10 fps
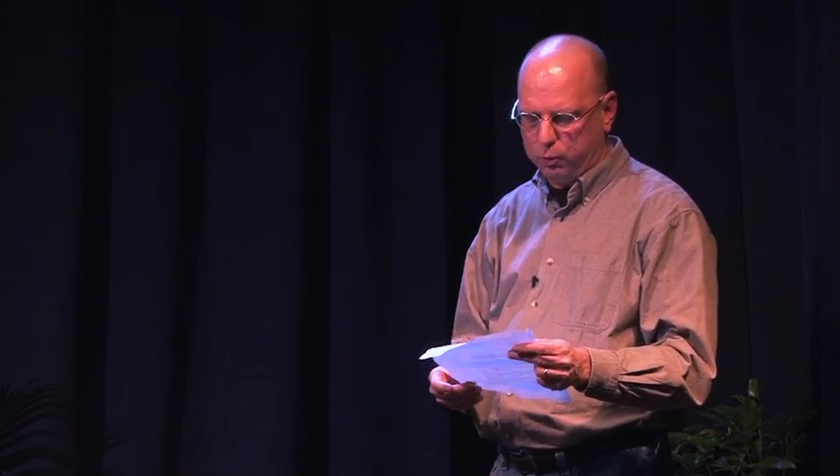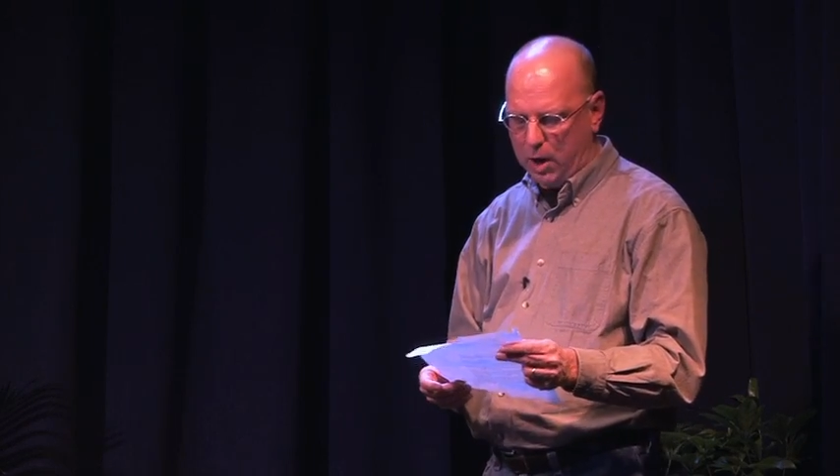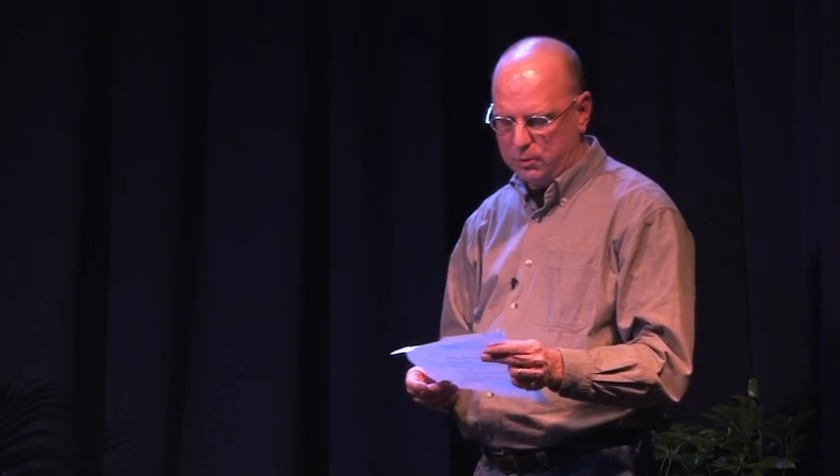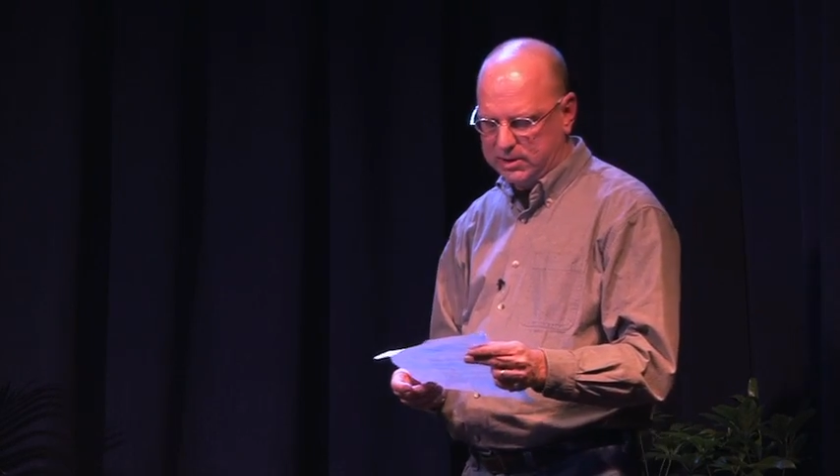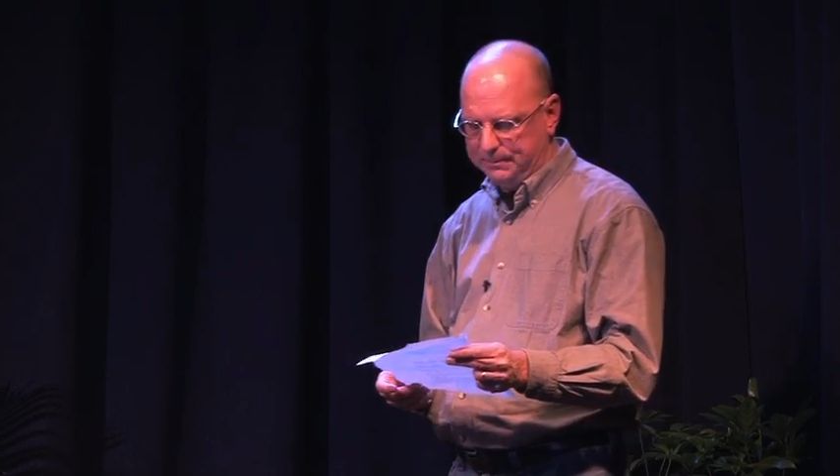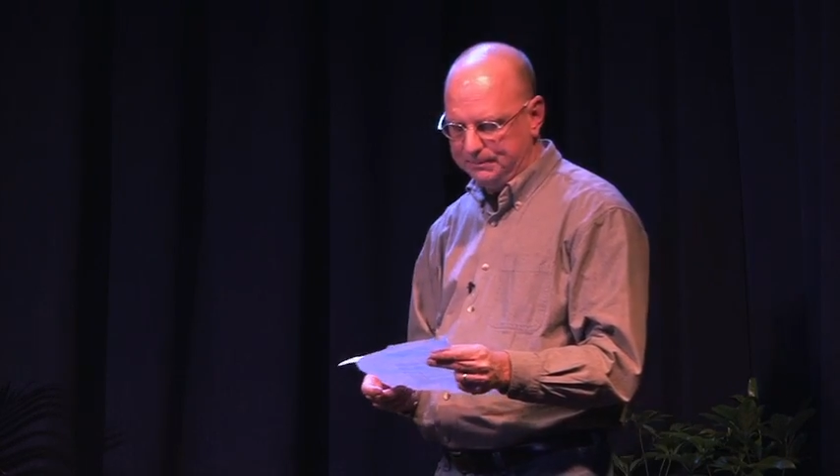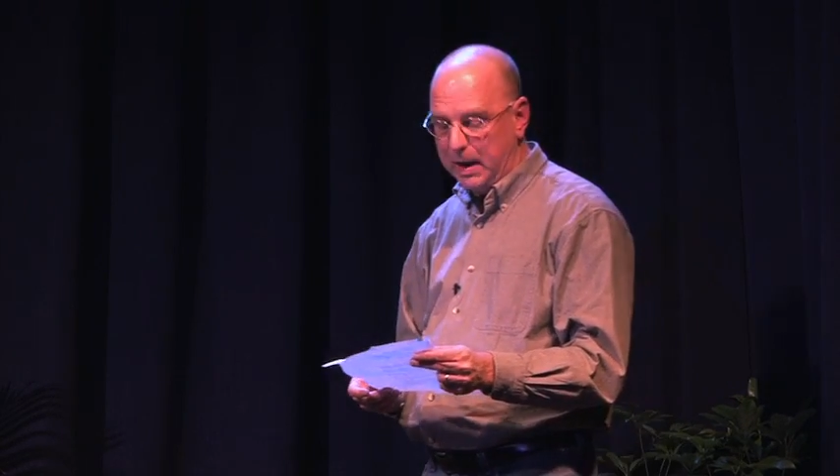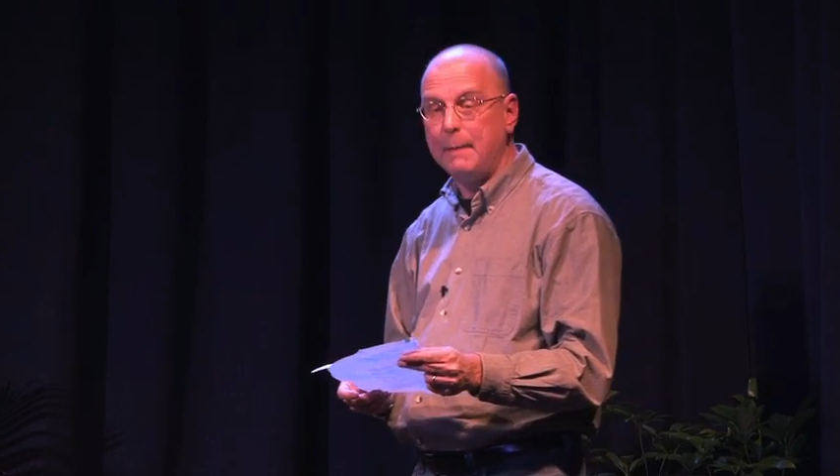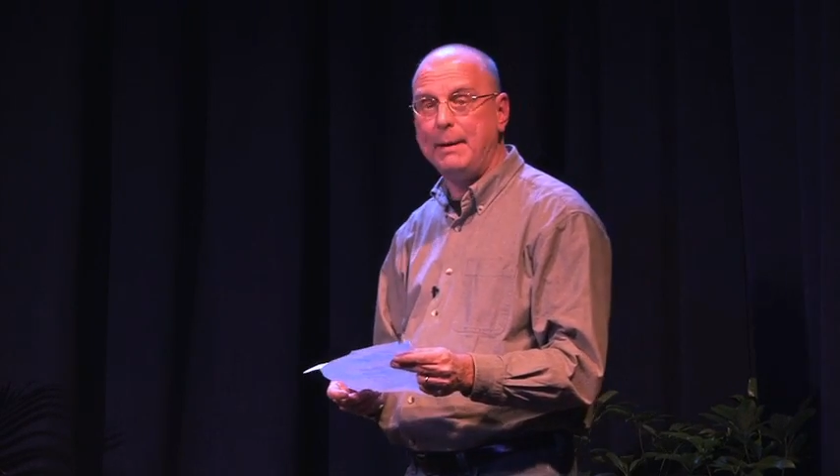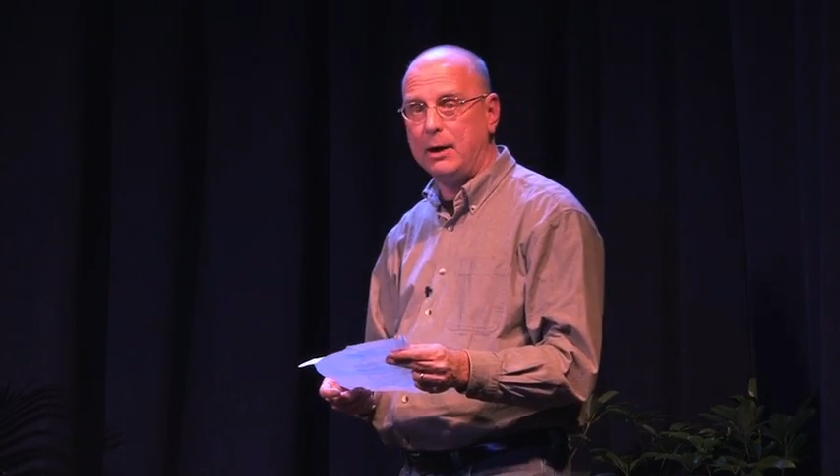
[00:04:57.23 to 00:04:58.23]
wrote
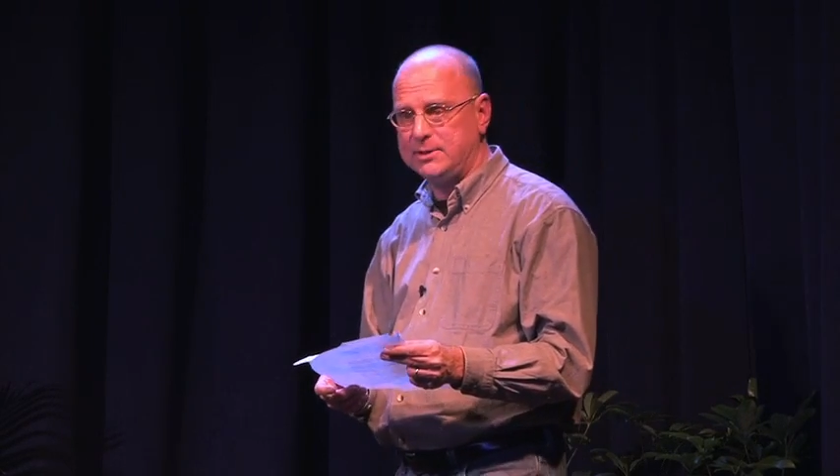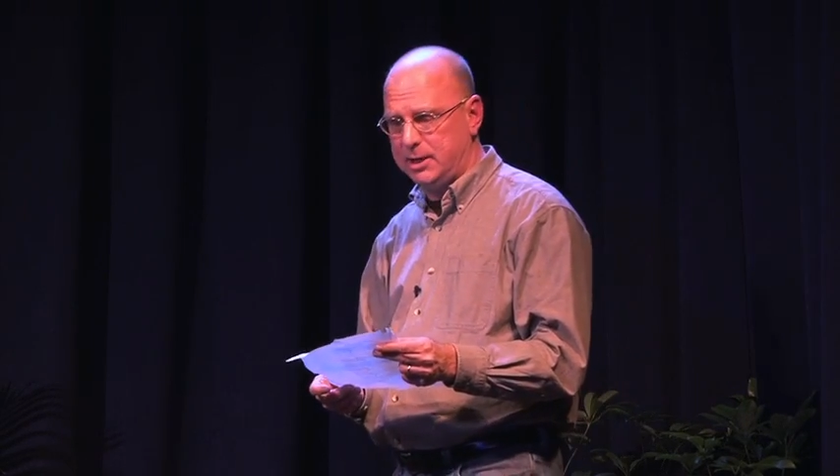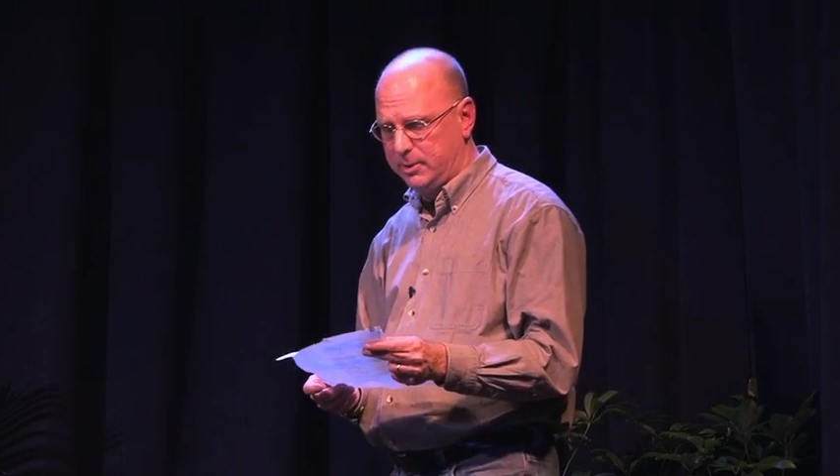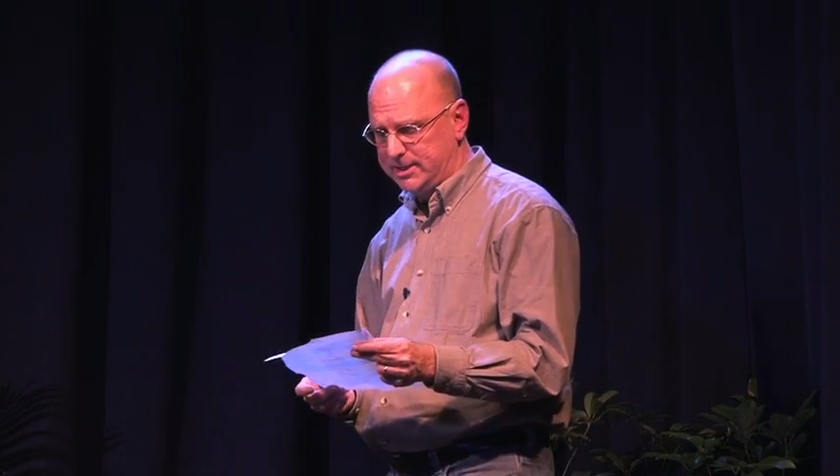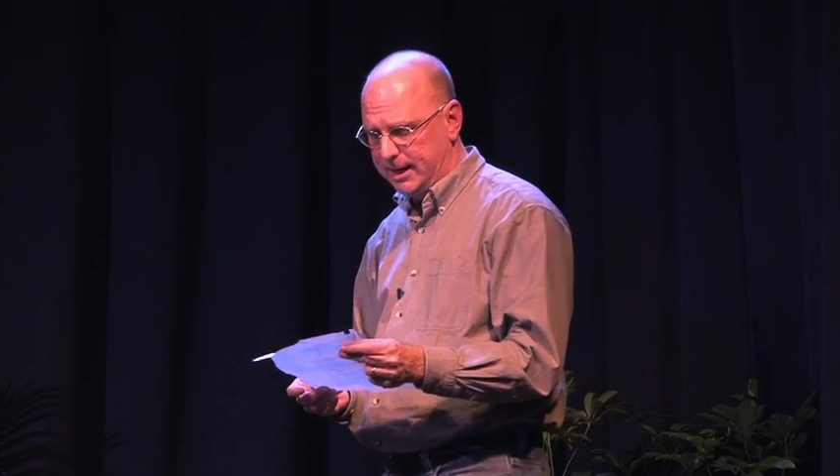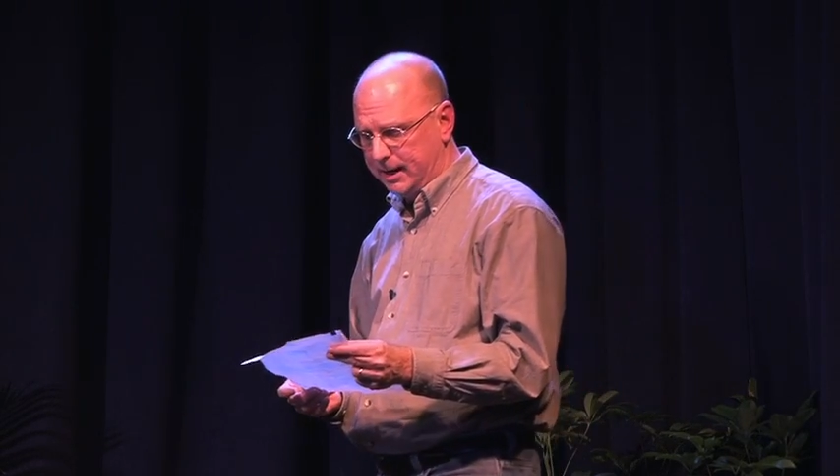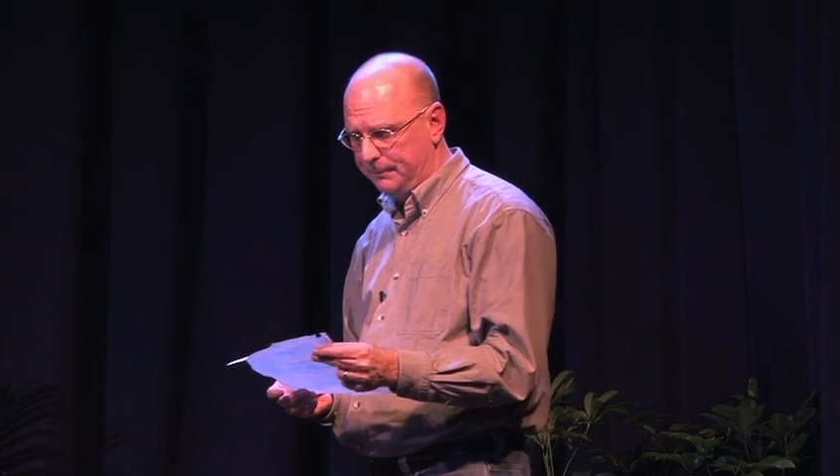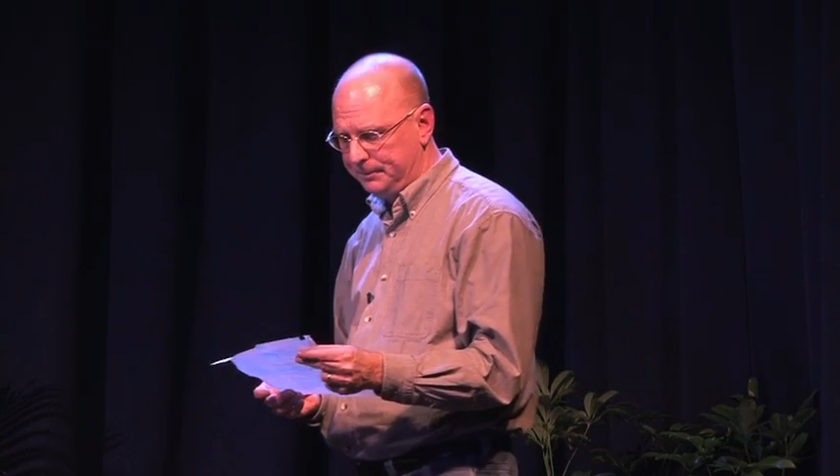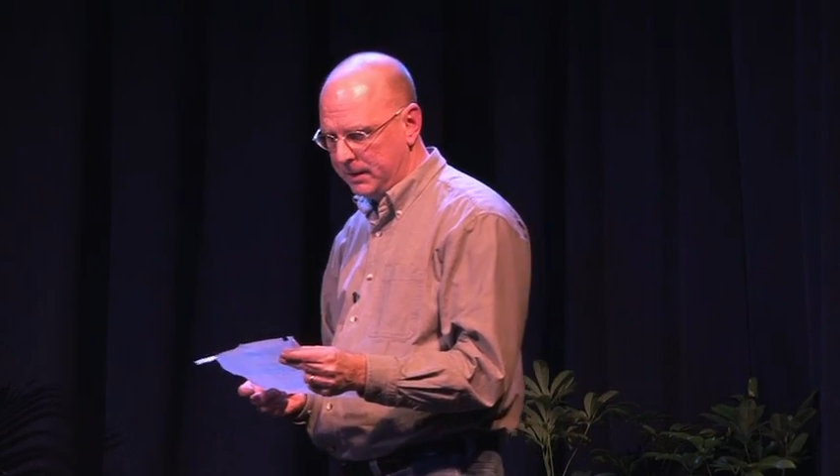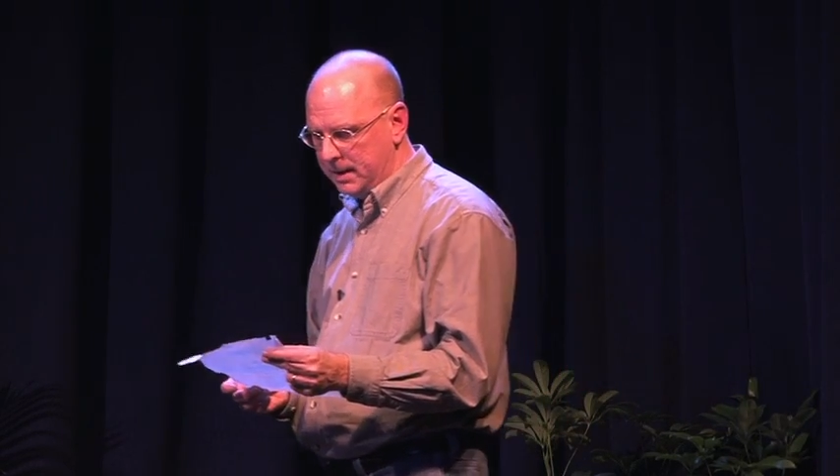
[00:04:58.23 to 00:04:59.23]
about Terry Tao.